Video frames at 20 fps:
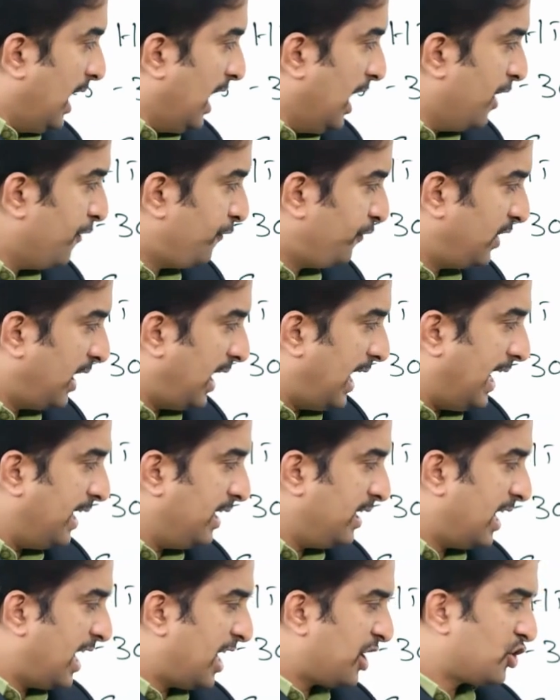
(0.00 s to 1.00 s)
If the
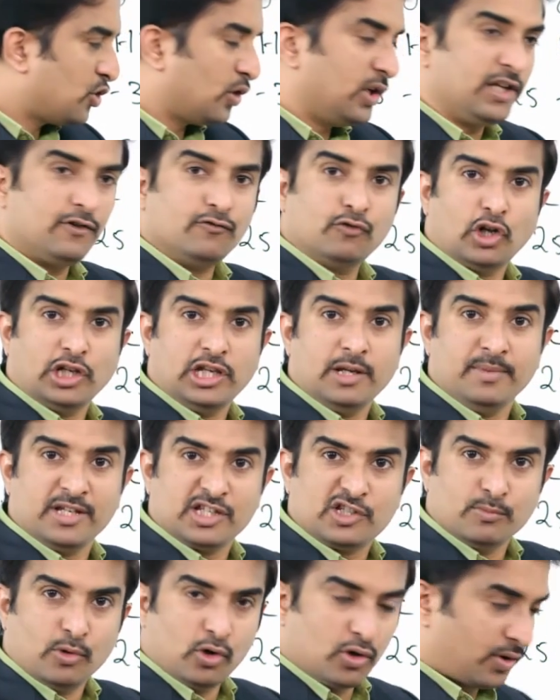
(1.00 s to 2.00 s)
end diastolic volume
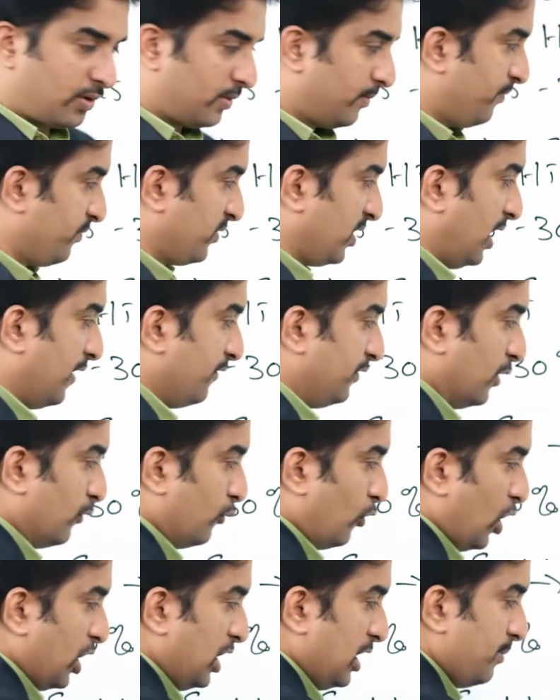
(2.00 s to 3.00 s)
is more, if the
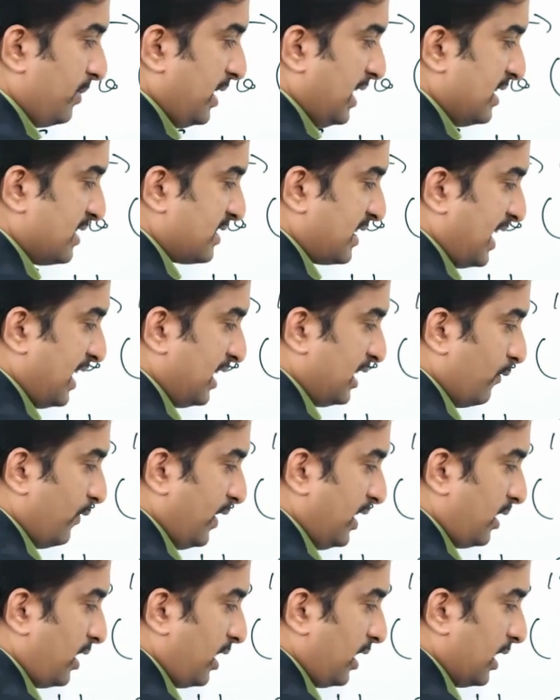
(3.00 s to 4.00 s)
volume inside the
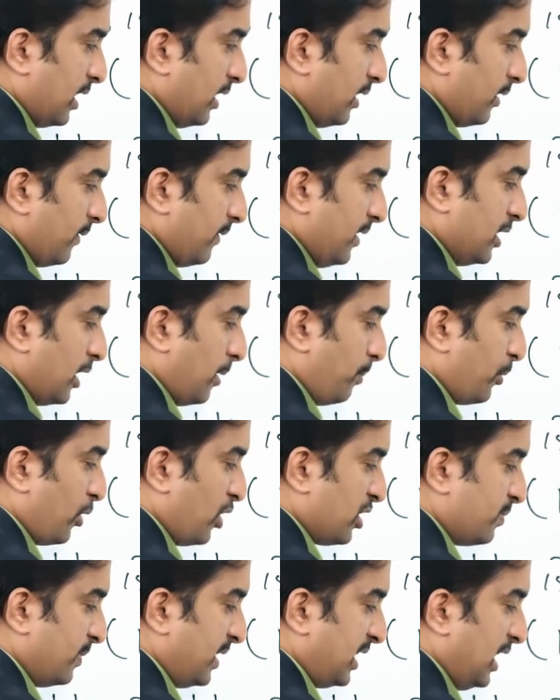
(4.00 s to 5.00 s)
ventricle is
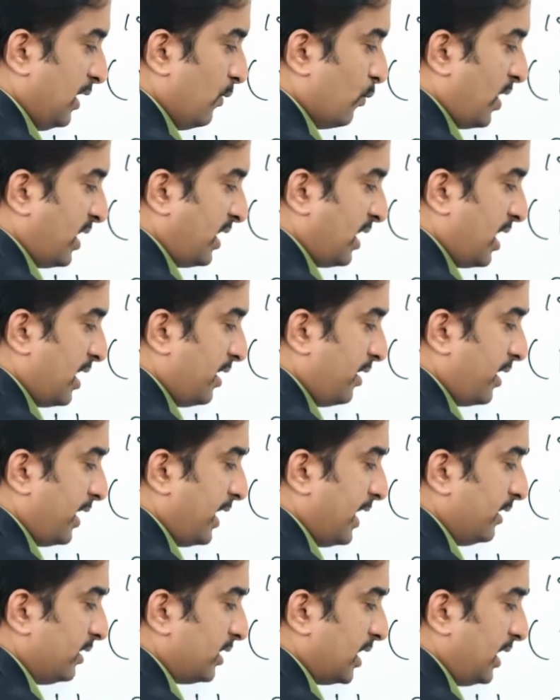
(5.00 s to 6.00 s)
approximately
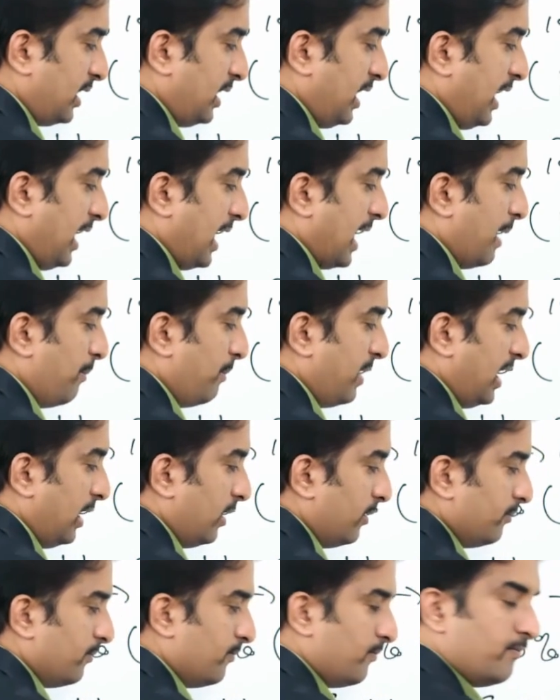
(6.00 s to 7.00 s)
130
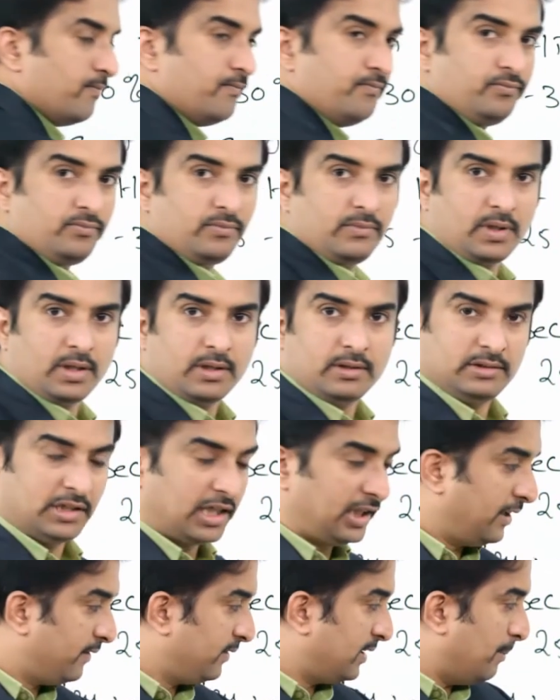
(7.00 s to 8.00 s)
ml
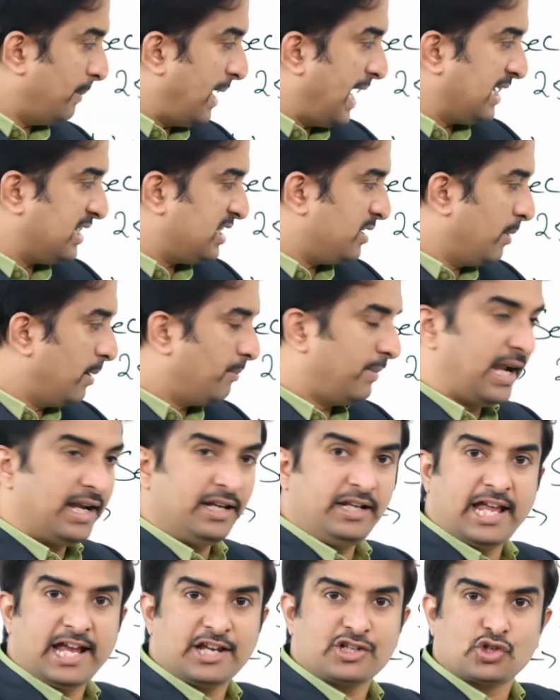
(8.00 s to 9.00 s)
that is the maximum
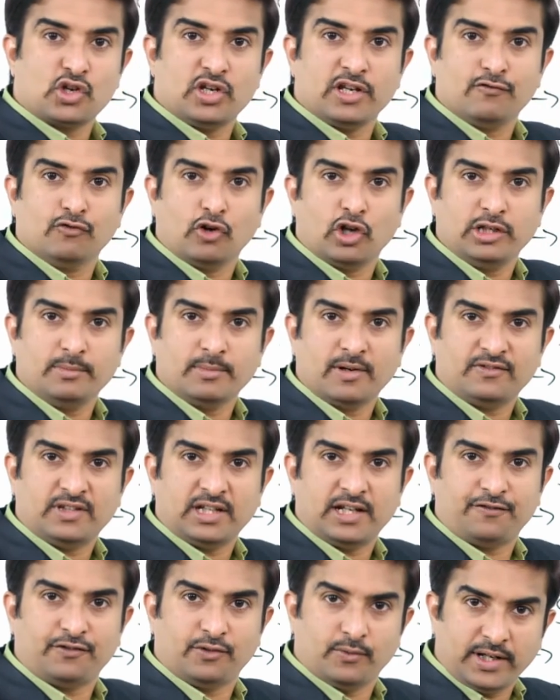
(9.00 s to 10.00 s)
end diastolic volume of the
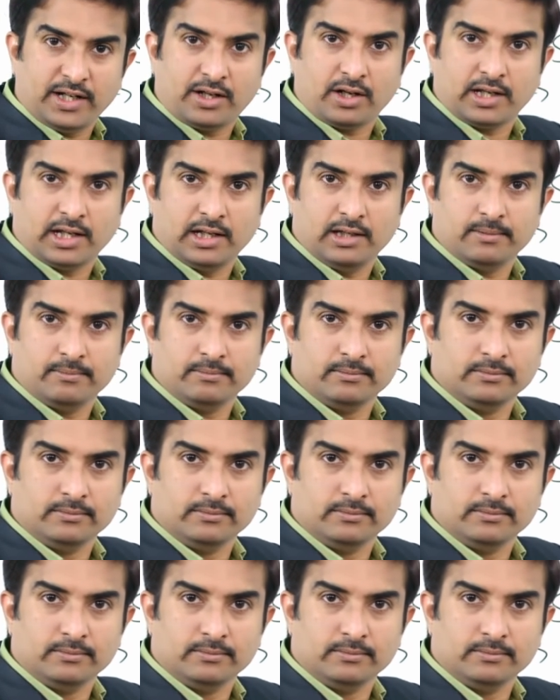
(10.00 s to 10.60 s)
left ventricle.